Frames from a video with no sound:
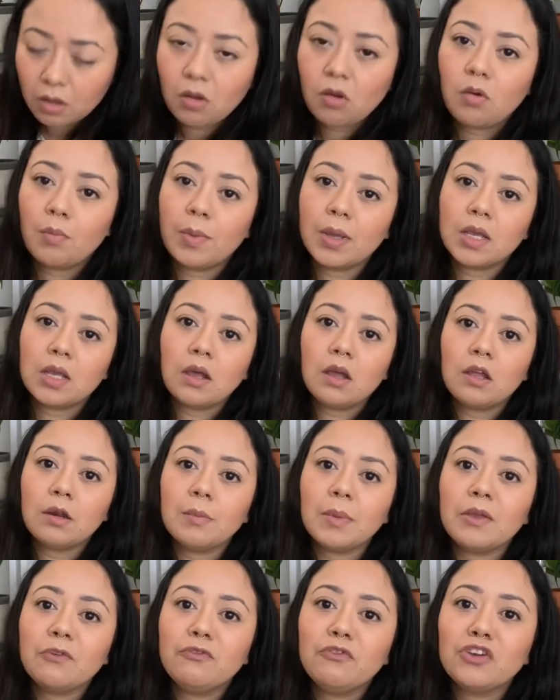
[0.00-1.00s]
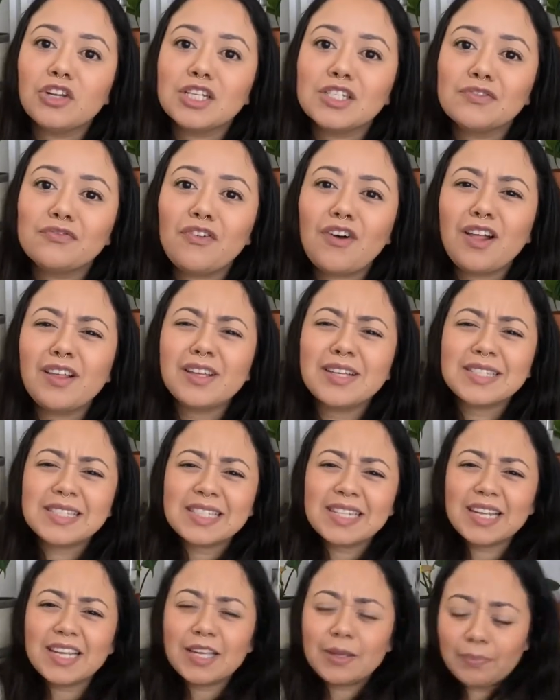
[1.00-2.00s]
Oh my god, my foot is falling
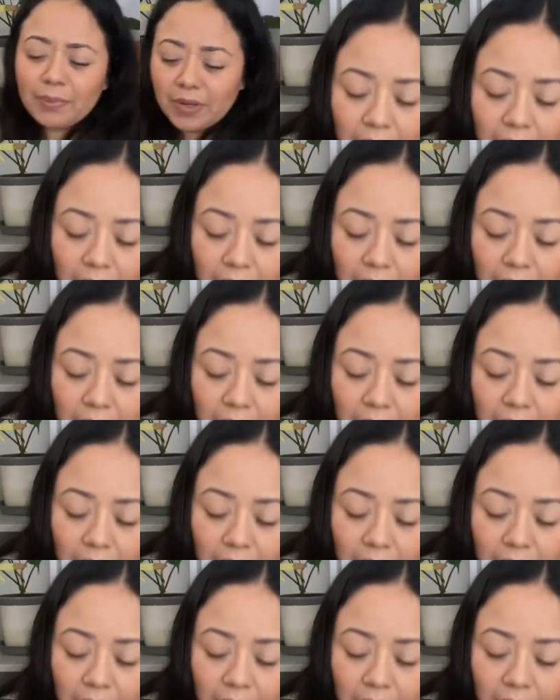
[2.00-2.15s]
asleep.